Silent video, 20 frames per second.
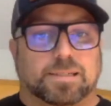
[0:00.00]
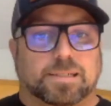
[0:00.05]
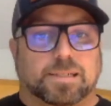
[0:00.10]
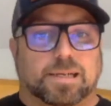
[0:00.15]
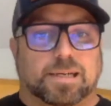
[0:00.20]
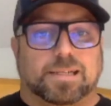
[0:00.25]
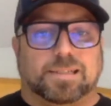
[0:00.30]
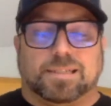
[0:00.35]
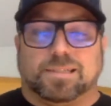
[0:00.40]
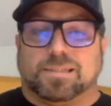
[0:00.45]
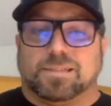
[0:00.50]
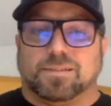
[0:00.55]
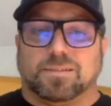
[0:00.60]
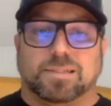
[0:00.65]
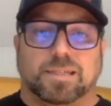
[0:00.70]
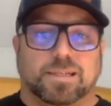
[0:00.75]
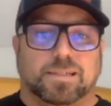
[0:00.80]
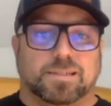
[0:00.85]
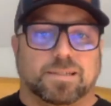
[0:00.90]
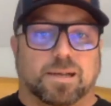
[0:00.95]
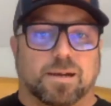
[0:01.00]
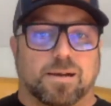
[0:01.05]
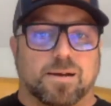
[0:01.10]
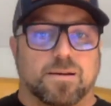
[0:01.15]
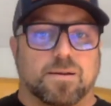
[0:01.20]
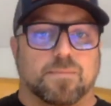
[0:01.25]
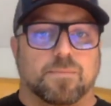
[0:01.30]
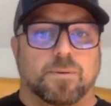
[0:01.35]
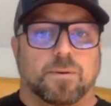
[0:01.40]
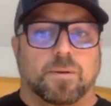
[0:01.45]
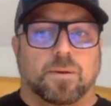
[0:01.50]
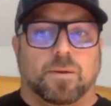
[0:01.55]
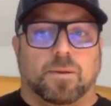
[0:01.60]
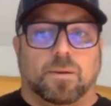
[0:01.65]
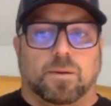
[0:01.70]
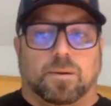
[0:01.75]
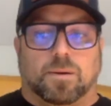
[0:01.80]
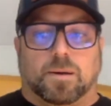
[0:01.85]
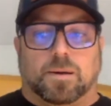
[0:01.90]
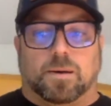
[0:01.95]
signs, it still takes time.
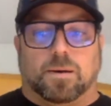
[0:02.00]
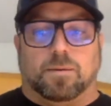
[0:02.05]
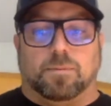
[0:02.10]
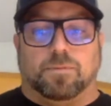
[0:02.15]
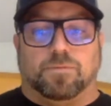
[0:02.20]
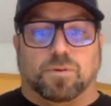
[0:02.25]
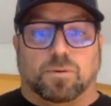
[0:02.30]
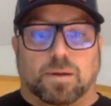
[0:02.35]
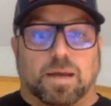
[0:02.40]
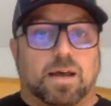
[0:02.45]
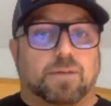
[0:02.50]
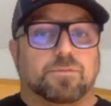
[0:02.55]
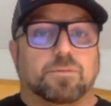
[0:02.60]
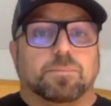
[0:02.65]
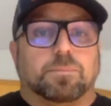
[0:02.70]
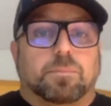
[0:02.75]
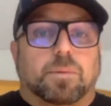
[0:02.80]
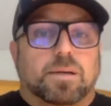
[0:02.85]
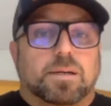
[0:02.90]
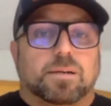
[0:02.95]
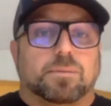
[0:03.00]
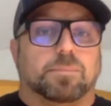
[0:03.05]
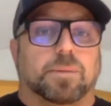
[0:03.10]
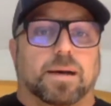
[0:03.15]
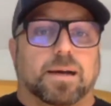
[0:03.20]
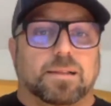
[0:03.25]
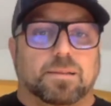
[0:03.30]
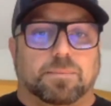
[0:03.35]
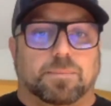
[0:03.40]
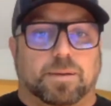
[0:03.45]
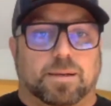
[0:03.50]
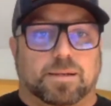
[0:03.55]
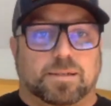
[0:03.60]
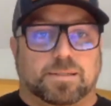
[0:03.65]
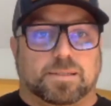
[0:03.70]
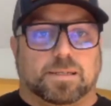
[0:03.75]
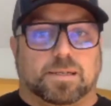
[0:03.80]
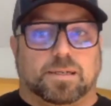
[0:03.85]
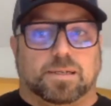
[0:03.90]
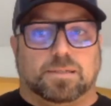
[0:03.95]
If you don't have the money to buy the
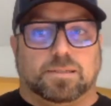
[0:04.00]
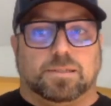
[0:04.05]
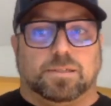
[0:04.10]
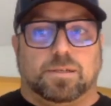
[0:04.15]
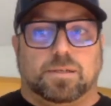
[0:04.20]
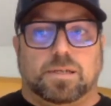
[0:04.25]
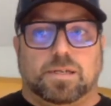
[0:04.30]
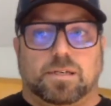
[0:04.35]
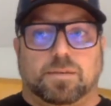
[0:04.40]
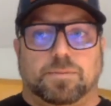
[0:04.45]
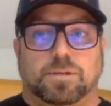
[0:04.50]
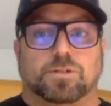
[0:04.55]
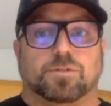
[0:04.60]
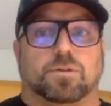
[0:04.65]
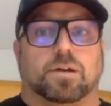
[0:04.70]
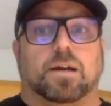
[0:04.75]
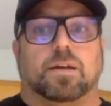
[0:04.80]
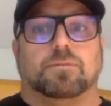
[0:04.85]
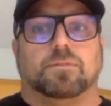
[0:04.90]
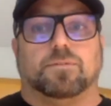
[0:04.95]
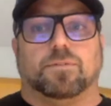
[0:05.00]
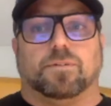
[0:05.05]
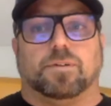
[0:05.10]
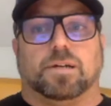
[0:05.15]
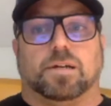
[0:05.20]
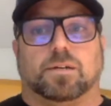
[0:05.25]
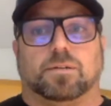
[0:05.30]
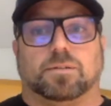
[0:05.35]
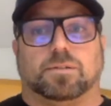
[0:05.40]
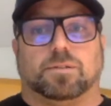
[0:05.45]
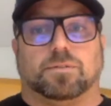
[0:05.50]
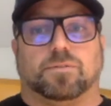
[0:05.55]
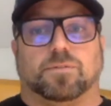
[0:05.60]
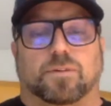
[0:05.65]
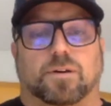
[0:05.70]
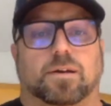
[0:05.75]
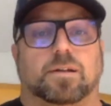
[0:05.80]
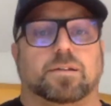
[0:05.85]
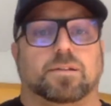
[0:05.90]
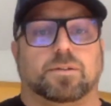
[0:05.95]
bandit signs, then you need to be driving for dollars to
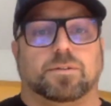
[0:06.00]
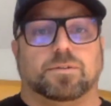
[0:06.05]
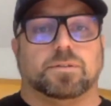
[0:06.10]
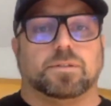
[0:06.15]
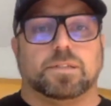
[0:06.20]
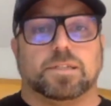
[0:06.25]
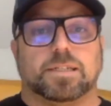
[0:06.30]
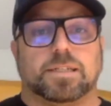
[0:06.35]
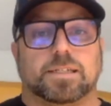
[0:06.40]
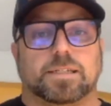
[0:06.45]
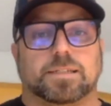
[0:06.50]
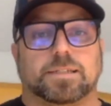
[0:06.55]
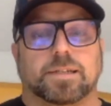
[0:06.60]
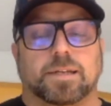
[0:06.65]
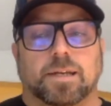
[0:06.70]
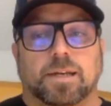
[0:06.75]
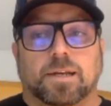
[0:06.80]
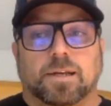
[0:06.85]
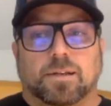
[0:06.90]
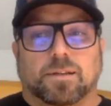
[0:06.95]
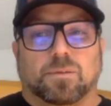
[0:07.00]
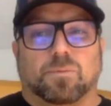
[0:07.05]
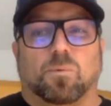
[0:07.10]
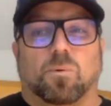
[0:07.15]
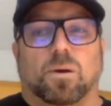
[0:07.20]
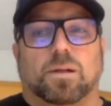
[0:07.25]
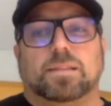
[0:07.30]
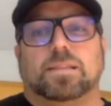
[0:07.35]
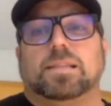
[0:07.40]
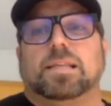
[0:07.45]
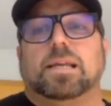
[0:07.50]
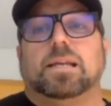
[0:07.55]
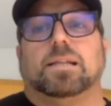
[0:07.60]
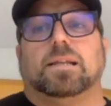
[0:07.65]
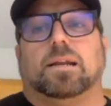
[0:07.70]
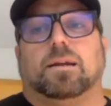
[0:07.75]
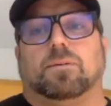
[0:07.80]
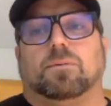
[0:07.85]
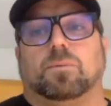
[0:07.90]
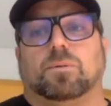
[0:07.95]
find those leads. The one thing
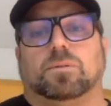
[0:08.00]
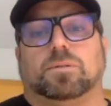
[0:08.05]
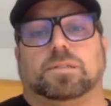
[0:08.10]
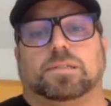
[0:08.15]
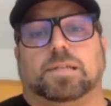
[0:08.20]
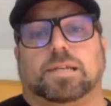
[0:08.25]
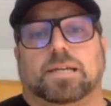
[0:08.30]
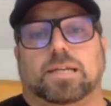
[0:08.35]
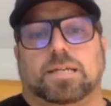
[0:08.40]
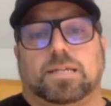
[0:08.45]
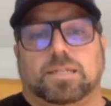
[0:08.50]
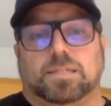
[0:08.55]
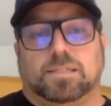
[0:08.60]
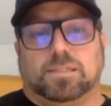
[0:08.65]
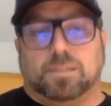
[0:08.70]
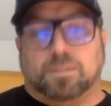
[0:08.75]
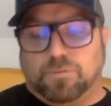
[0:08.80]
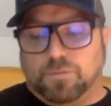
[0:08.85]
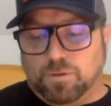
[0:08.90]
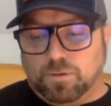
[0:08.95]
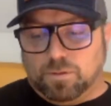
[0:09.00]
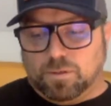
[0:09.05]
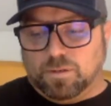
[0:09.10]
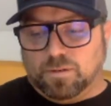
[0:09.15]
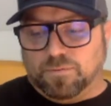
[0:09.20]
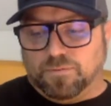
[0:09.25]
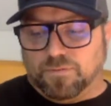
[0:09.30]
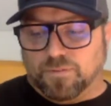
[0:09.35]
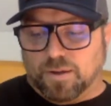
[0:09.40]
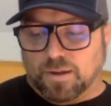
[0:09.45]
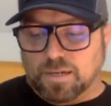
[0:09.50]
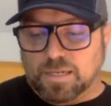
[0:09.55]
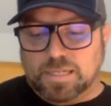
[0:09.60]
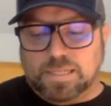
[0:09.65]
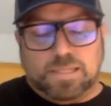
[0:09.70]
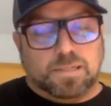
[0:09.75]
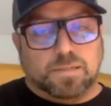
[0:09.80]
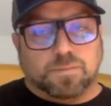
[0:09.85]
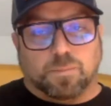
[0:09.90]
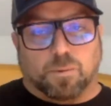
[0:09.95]
that I will say is if you're
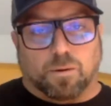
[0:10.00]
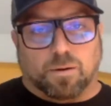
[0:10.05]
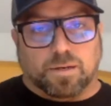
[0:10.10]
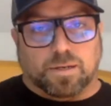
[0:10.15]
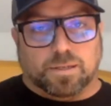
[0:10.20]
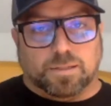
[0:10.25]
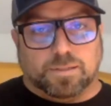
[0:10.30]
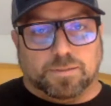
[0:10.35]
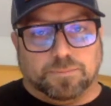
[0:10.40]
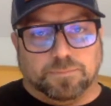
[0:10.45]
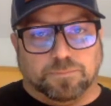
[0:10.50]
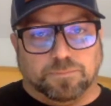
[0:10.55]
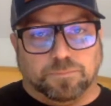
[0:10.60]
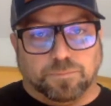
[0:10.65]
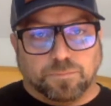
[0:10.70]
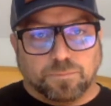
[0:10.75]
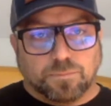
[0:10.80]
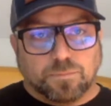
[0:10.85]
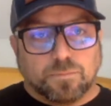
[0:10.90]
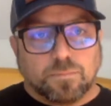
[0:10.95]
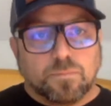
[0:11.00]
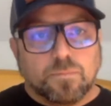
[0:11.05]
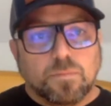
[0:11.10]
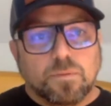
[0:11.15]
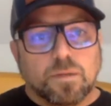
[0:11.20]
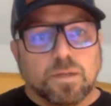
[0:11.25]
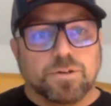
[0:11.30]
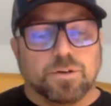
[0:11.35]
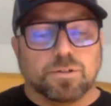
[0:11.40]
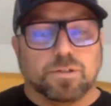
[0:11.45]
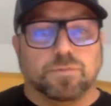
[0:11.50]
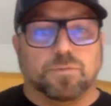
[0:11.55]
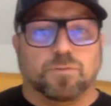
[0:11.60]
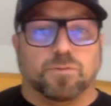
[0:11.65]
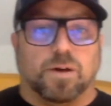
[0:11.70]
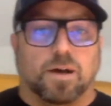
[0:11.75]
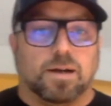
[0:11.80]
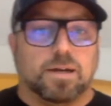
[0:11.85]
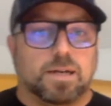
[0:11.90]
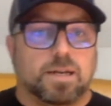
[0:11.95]
defining these markets and you're
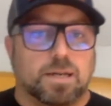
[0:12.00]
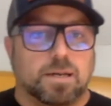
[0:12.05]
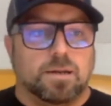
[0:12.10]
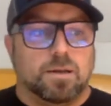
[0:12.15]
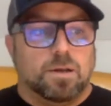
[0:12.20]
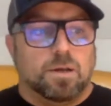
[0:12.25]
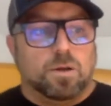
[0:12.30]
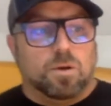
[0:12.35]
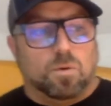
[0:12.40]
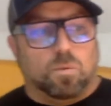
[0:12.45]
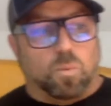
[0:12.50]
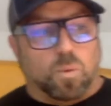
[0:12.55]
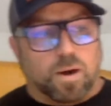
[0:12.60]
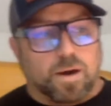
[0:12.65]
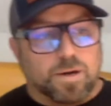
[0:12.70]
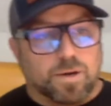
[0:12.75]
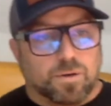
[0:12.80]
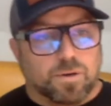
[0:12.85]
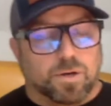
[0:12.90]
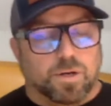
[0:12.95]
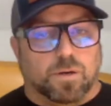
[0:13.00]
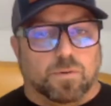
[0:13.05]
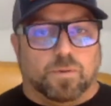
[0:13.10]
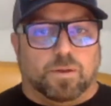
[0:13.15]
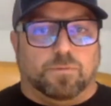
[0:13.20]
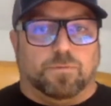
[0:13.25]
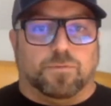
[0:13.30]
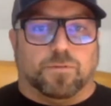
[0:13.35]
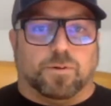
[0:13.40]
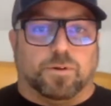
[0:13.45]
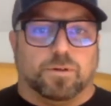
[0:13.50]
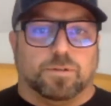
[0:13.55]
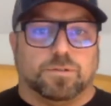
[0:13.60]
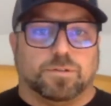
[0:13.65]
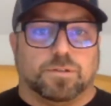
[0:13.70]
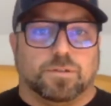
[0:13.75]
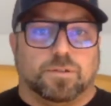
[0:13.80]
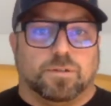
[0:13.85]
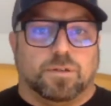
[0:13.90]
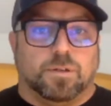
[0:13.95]
defining where you're going first,